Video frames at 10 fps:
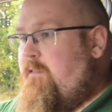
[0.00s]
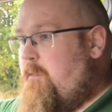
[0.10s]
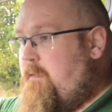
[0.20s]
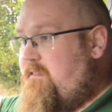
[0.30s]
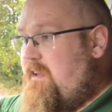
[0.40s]

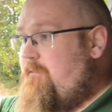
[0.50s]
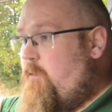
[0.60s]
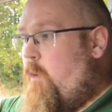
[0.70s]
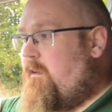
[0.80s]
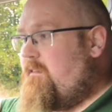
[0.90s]
the perceived
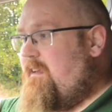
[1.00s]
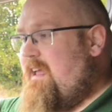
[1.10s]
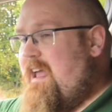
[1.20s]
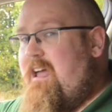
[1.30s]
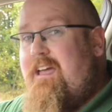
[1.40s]
quality
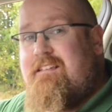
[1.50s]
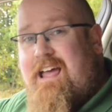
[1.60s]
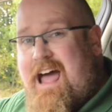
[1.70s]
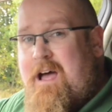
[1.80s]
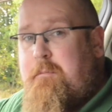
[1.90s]
here is
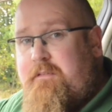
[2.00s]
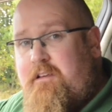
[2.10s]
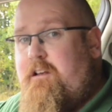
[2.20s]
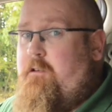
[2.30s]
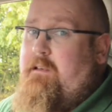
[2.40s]

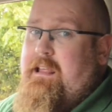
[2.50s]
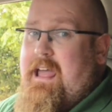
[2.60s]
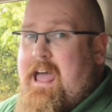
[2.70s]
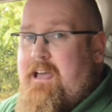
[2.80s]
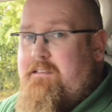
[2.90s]
absolutely
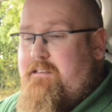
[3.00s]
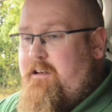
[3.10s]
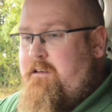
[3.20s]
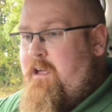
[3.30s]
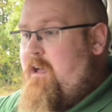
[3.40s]

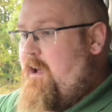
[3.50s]
excellent,